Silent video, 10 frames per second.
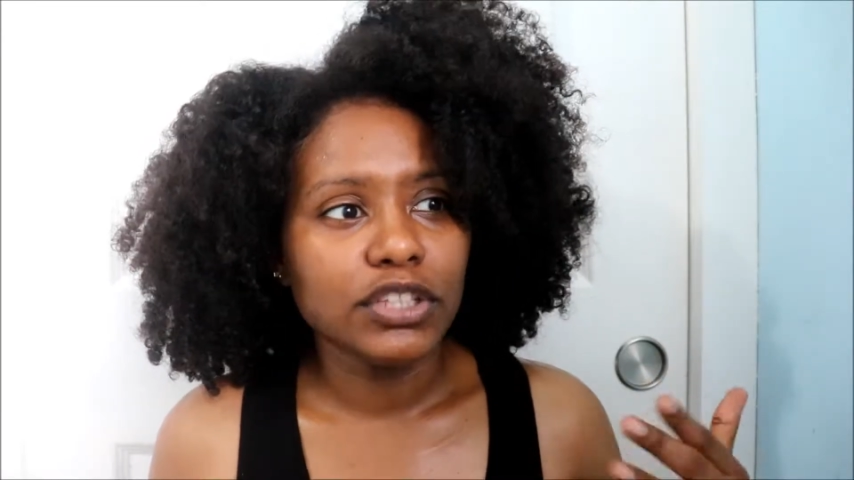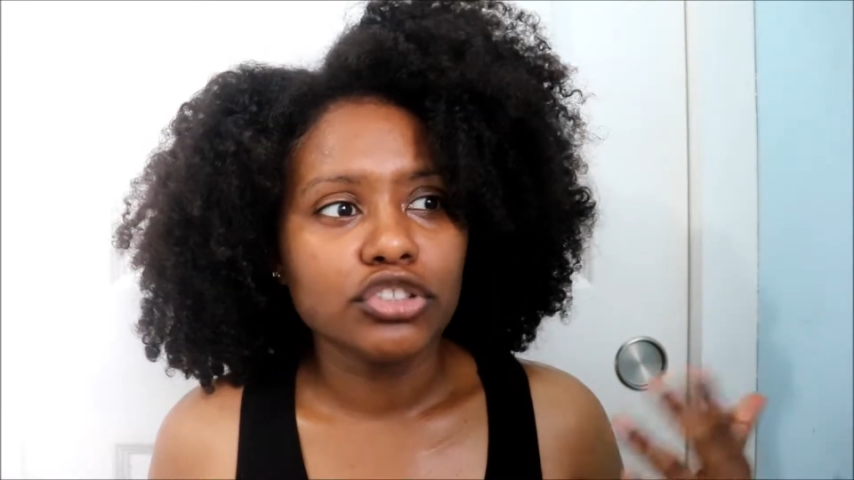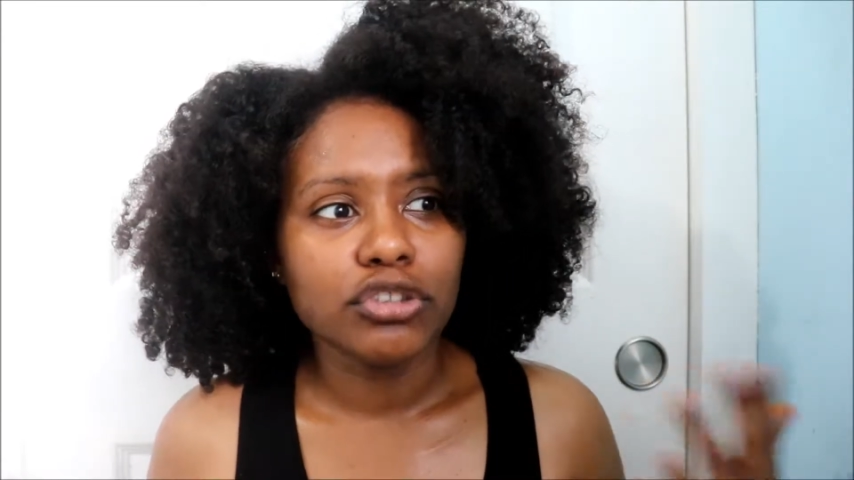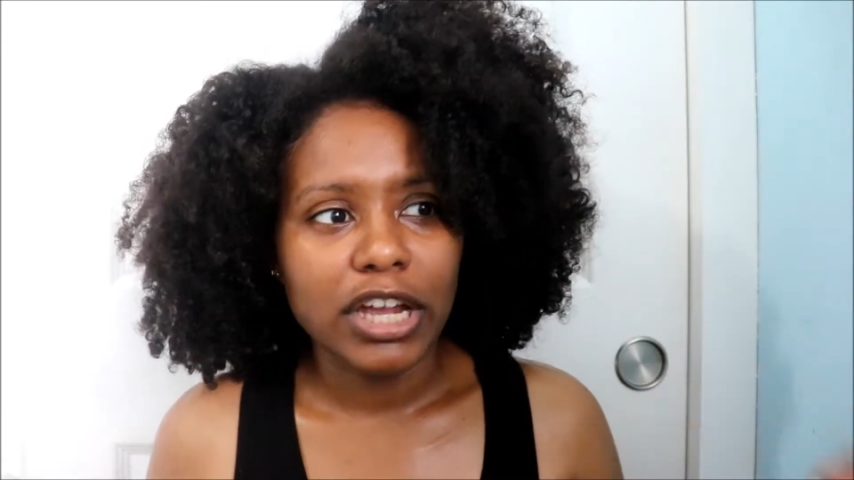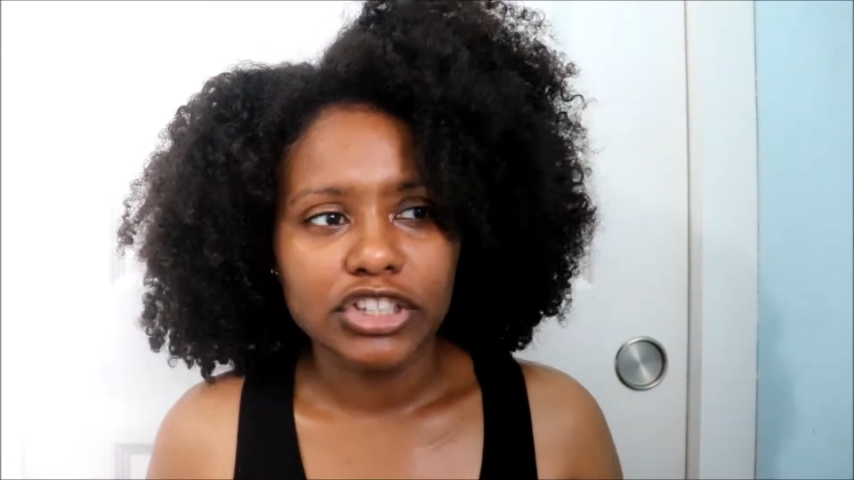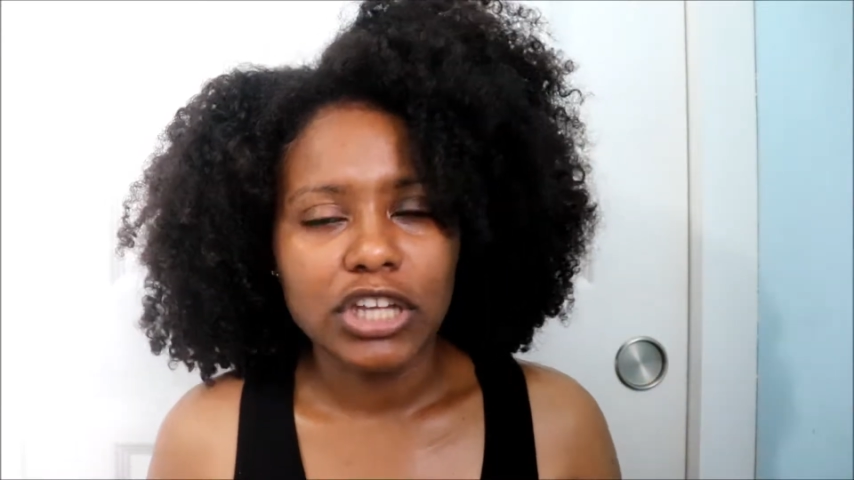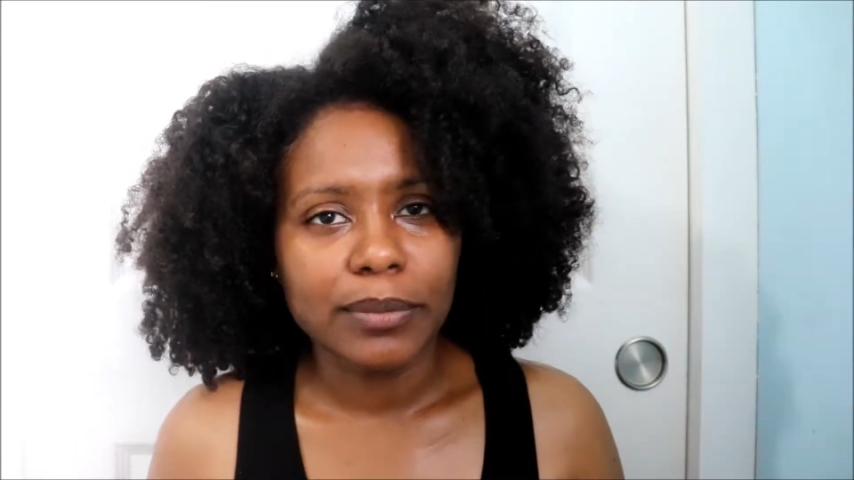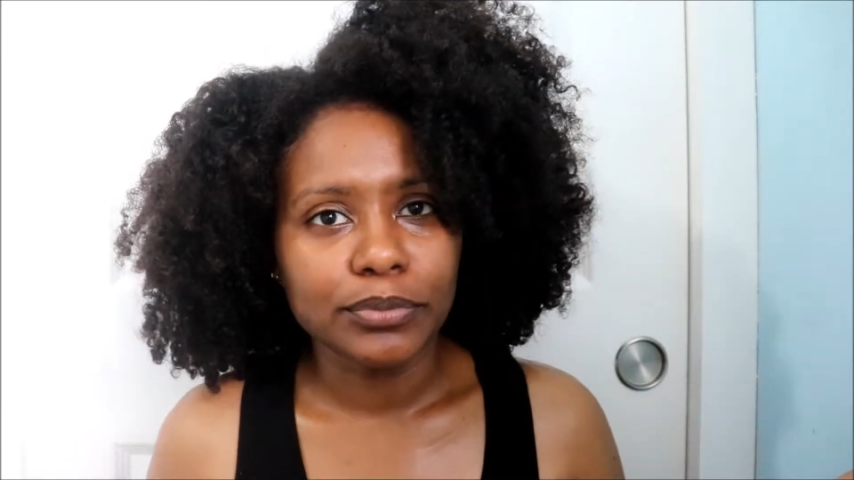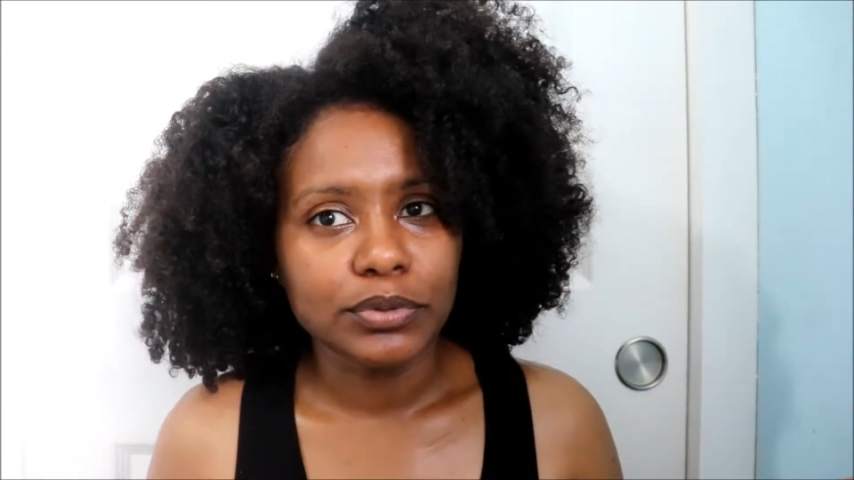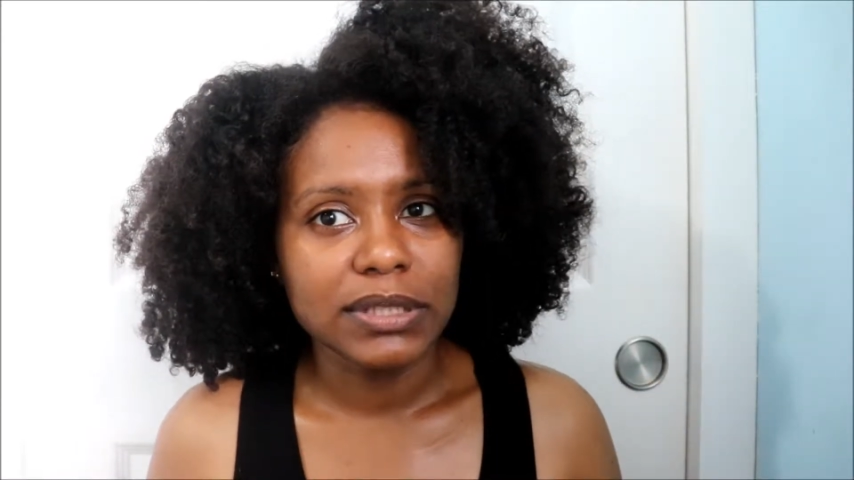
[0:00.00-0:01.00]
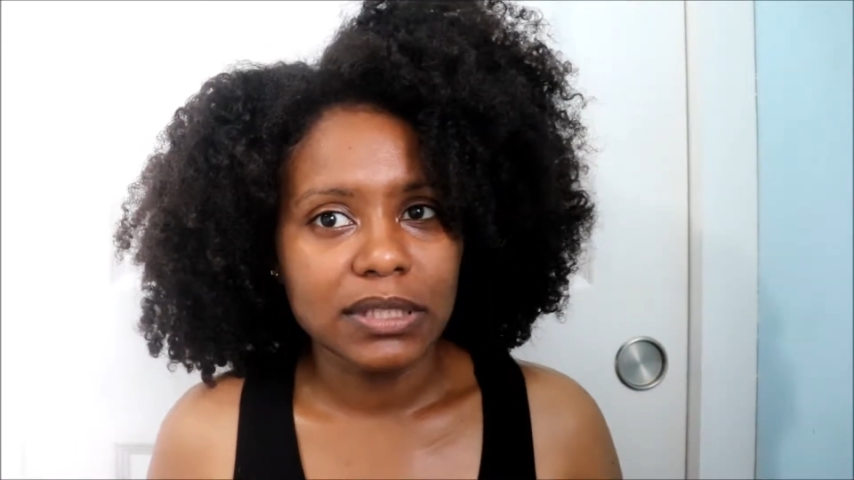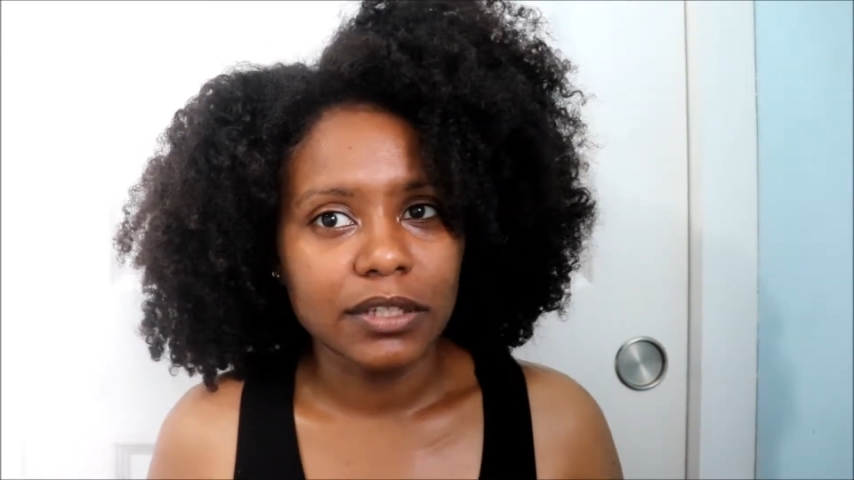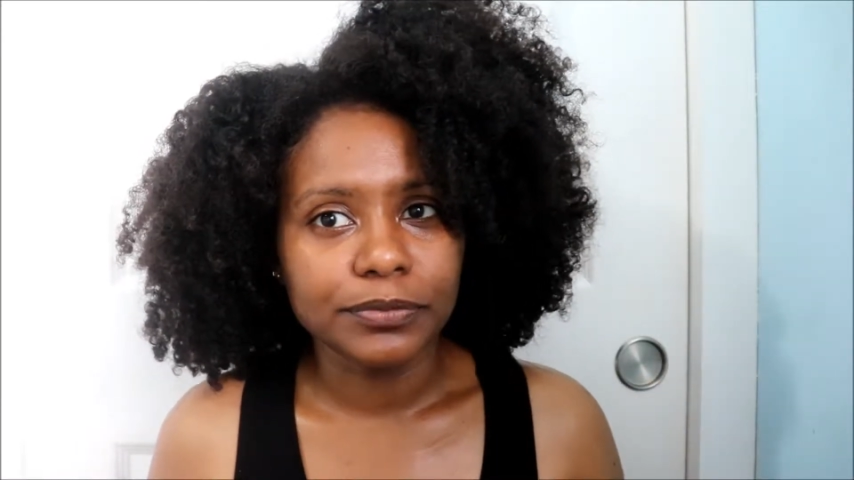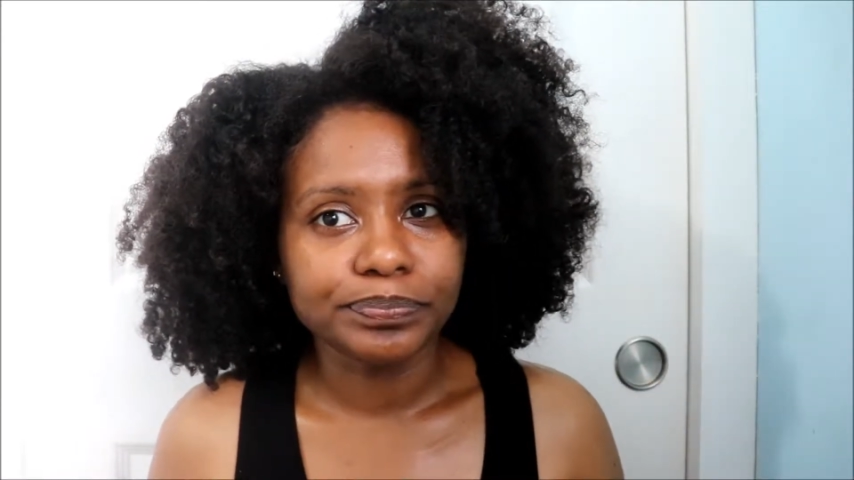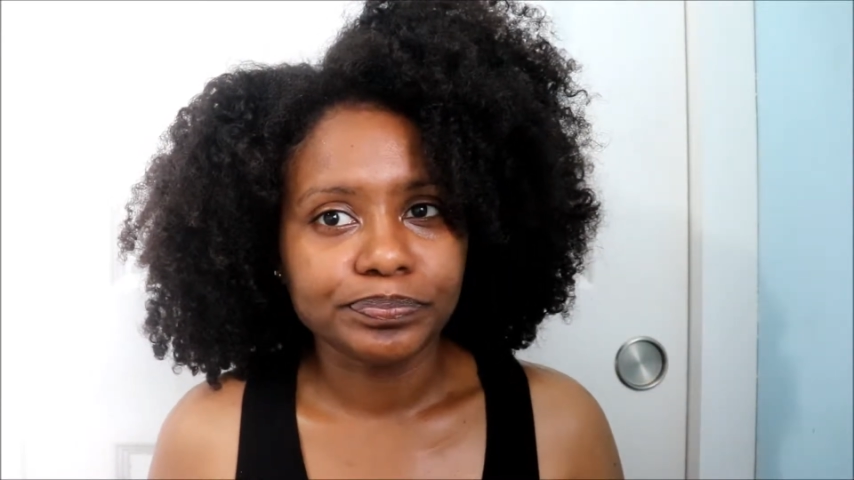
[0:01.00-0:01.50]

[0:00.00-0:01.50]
the dry shampoo still.